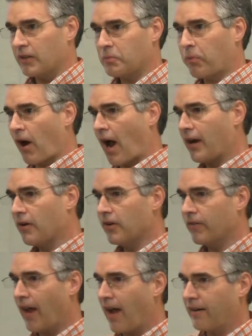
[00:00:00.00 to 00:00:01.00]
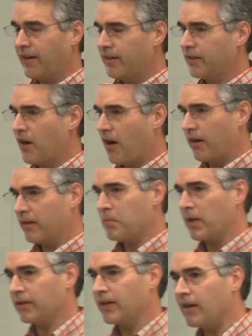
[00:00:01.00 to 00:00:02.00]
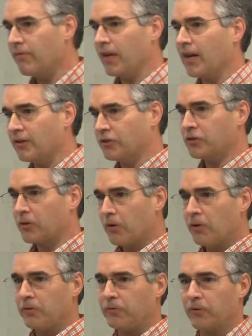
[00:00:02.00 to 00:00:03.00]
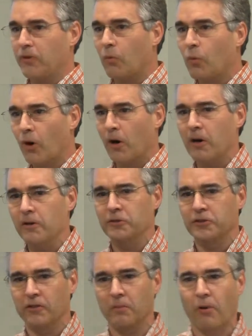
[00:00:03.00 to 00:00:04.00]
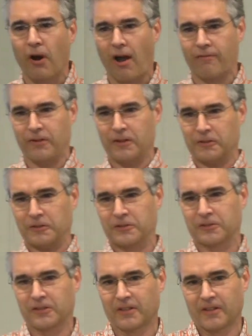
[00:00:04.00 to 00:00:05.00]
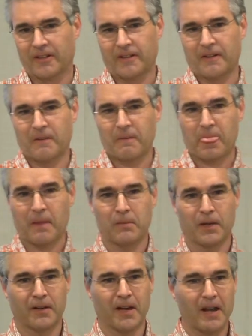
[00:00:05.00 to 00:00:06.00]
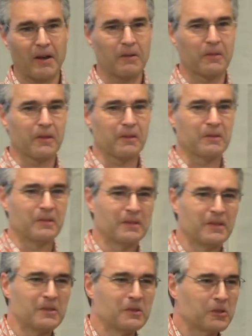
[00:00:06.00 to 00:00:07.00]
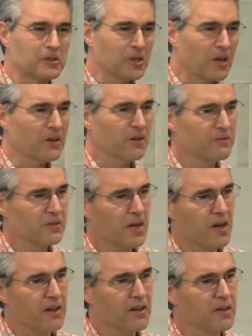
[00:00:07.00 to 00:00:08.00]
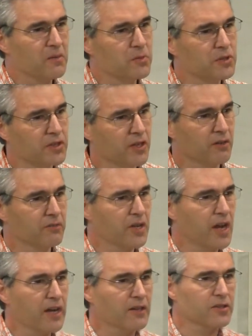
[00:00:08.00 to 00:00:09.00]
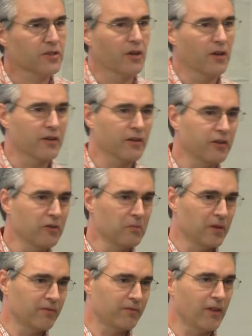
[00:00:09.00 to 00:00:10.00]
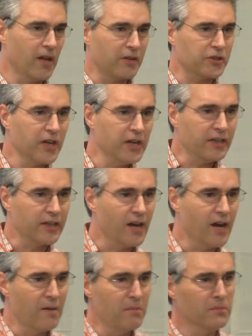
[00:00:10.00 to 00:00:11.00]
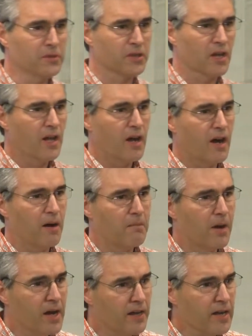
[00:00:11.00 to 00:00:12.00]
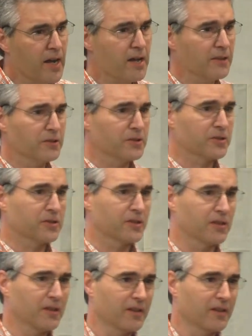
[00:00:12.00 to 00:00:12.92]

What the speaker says: prior to that, God had been giving us truth through the words of the prophets. But now the Son of God Himself takes on human flesh. He comes among us